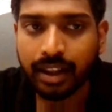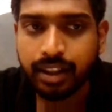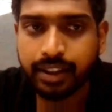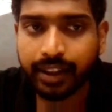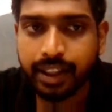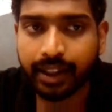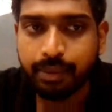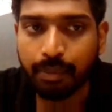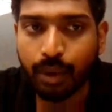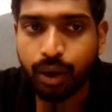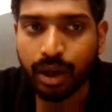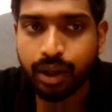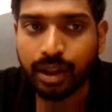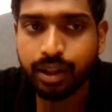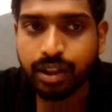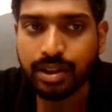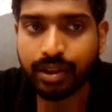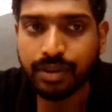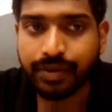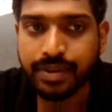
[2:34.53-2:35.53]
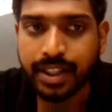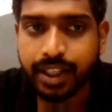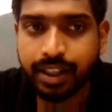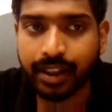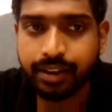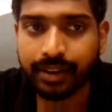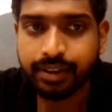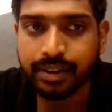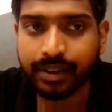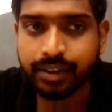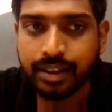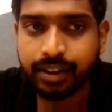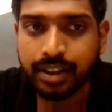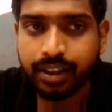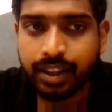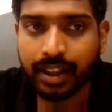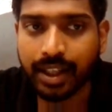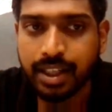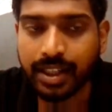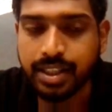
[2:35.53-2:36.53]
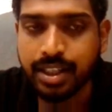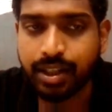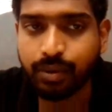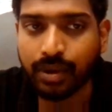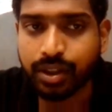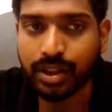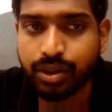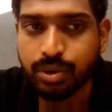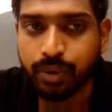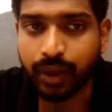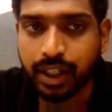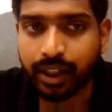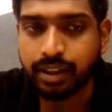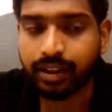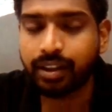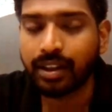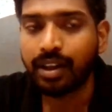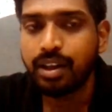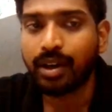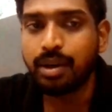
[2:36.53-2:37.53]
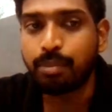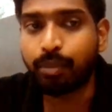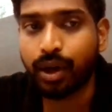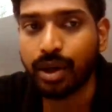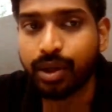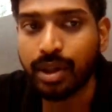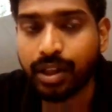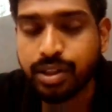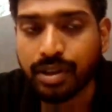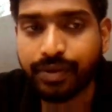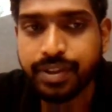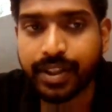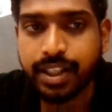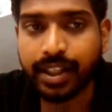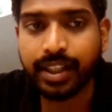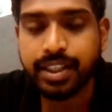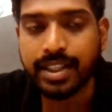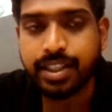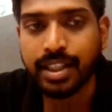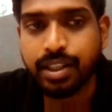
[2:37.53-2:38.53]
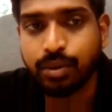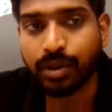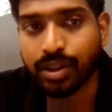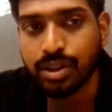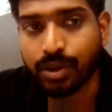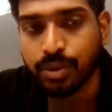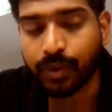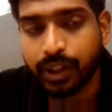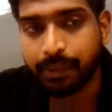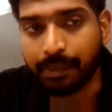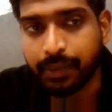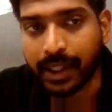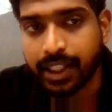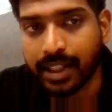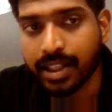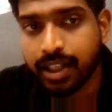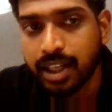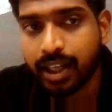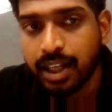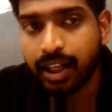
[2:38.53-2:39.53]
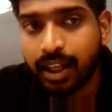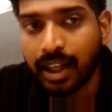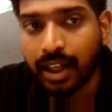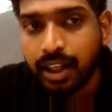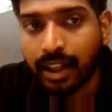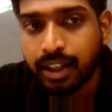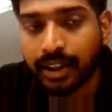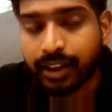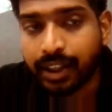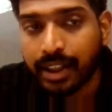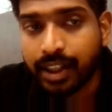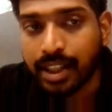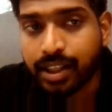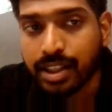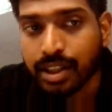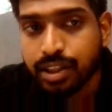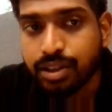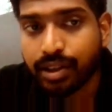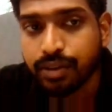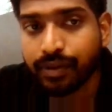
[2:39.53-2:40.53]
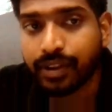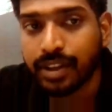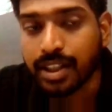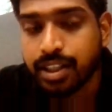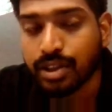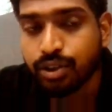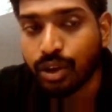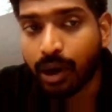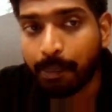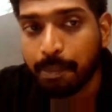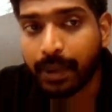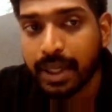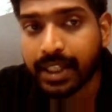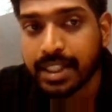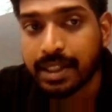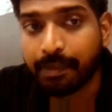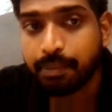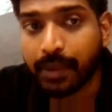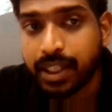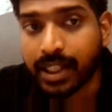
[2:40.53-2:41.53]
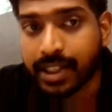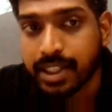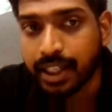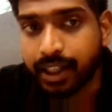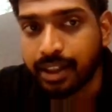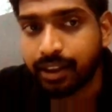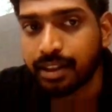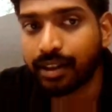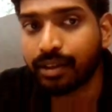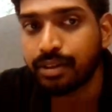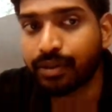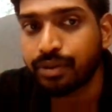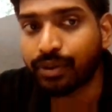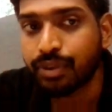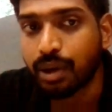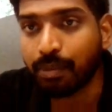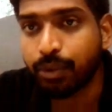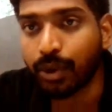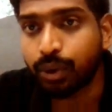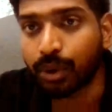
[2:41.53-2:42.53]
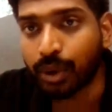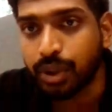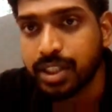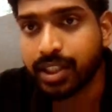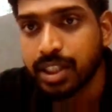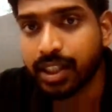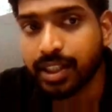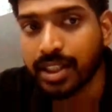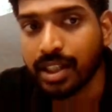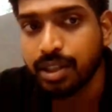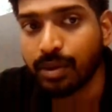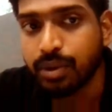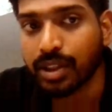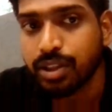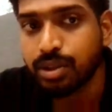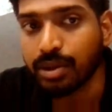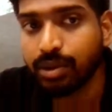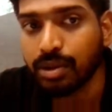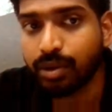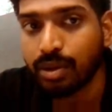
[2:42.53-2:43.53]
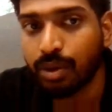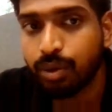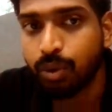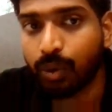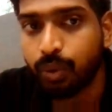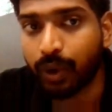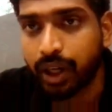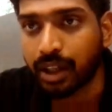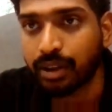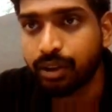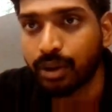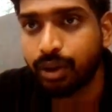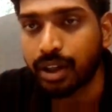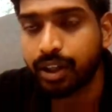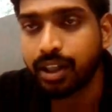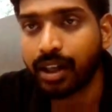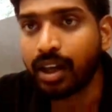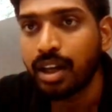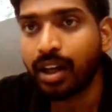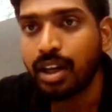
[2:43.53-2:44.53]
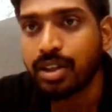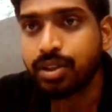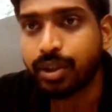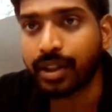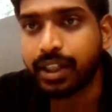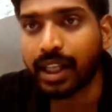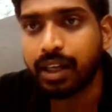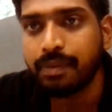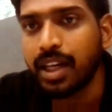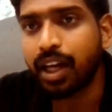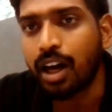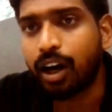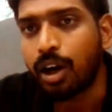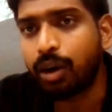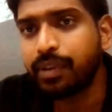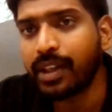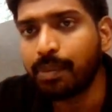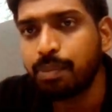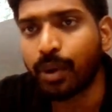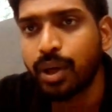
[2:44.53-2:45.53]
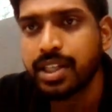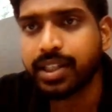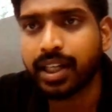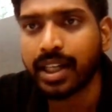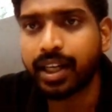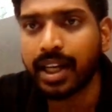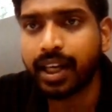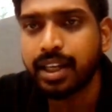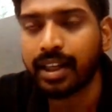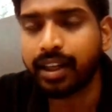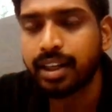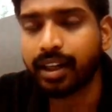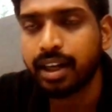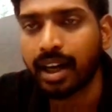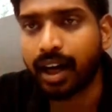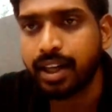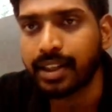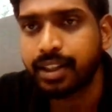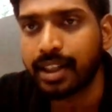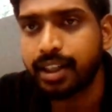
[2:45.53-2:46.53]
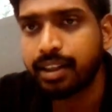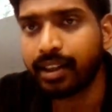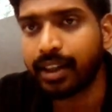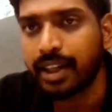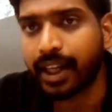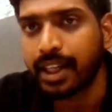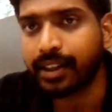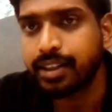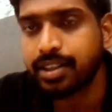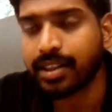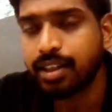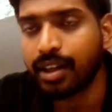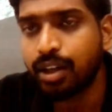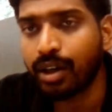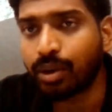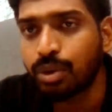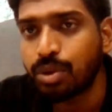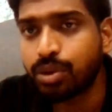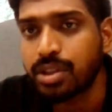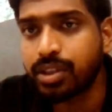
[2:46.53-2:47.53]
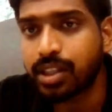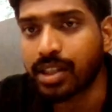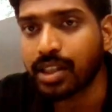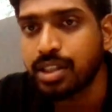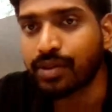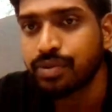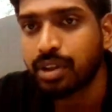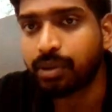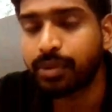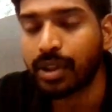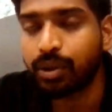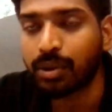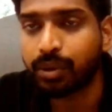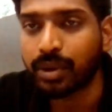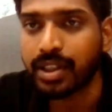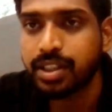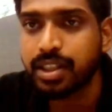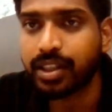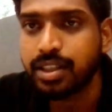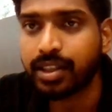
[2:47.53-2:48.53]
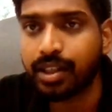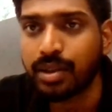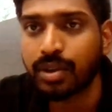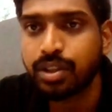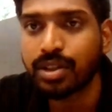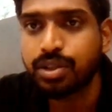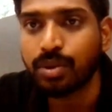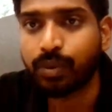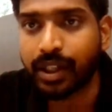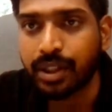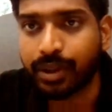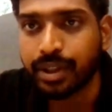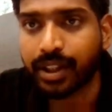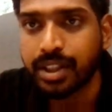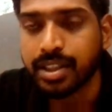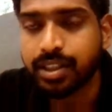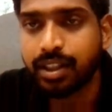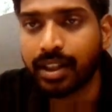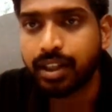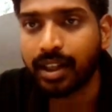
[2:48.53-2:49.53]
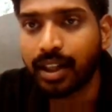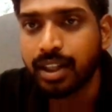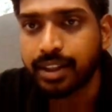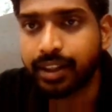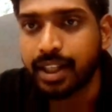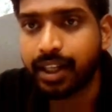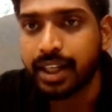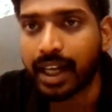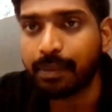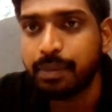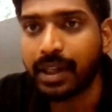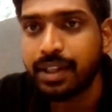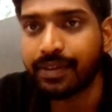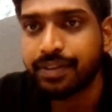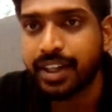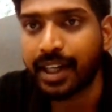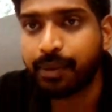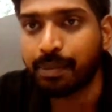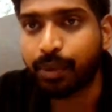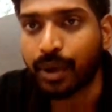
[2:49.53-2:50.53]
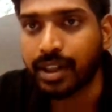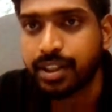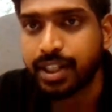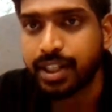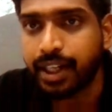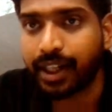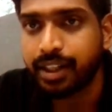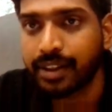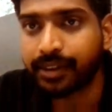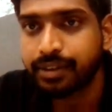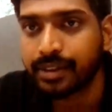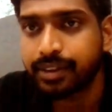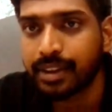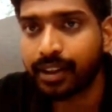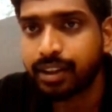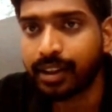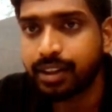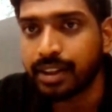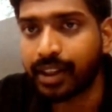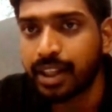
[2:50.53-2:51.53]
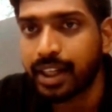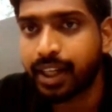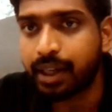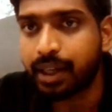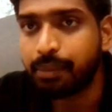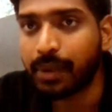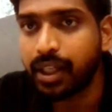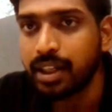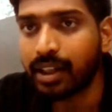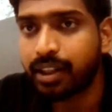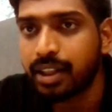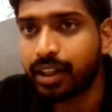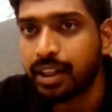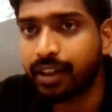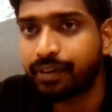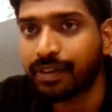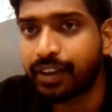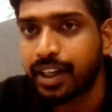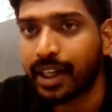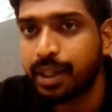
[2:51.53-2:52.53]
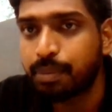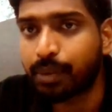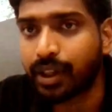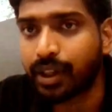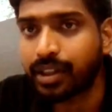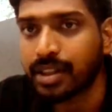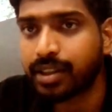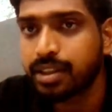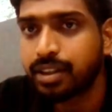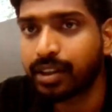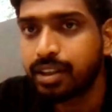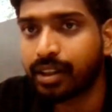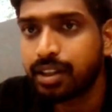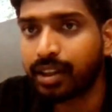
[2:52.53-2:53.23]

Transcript: that modulus of z is equals to 1. Modulus of z is equals to 1 means the distance of this complex number z from origin is equals to 1. Got it? So tell me how many points are there like this whose distance from the origin is equals to 1 units? There can be infinite points, right? There can be infinite points.